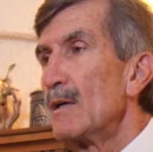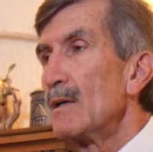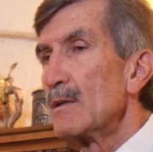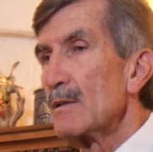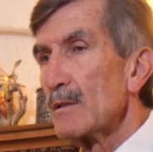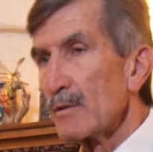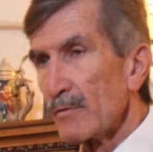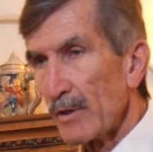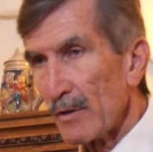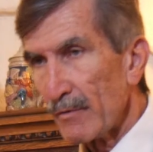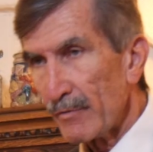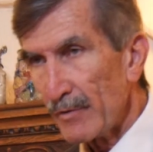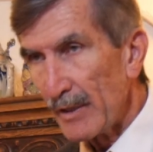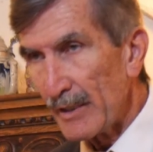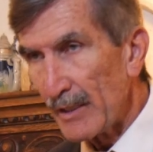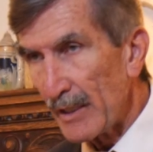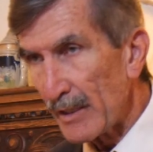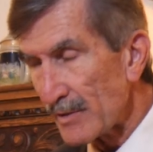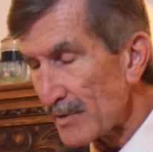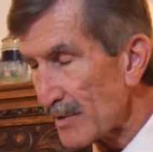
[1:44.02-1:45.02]
To
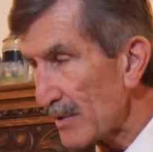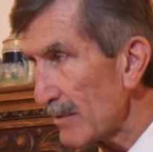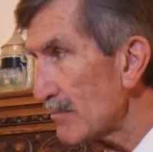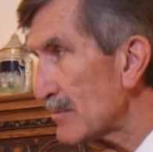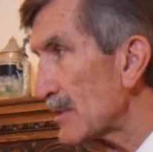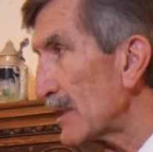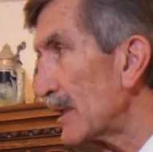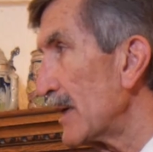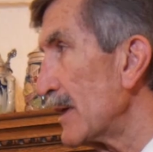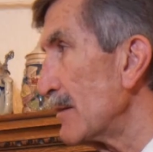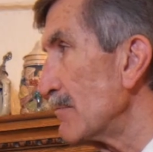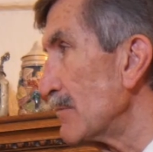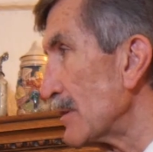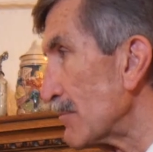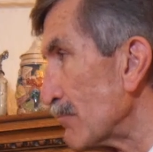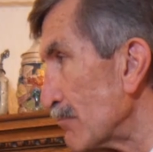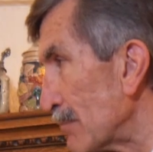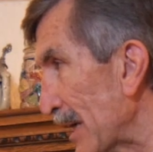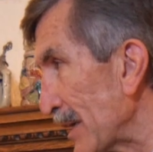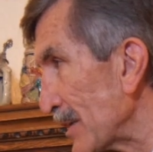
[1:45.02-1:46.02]
find out sometime,
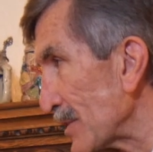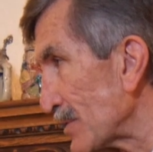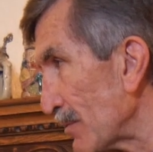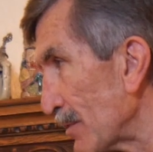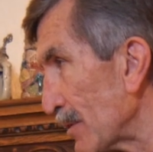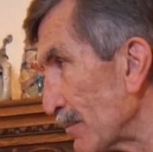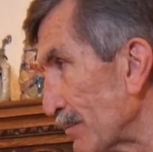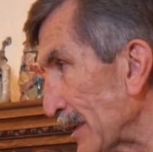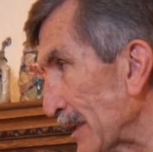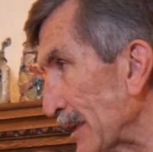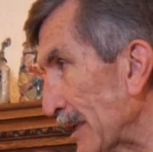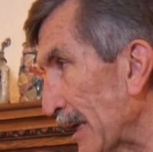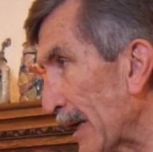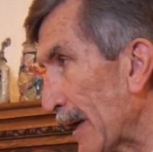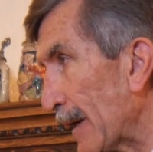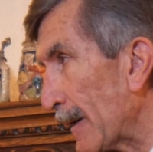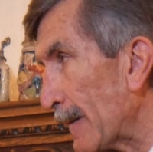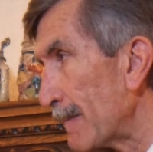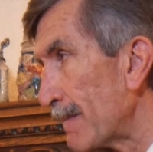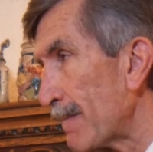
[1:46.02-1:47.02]
might as well be
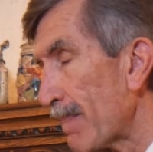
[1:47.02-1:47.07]
now.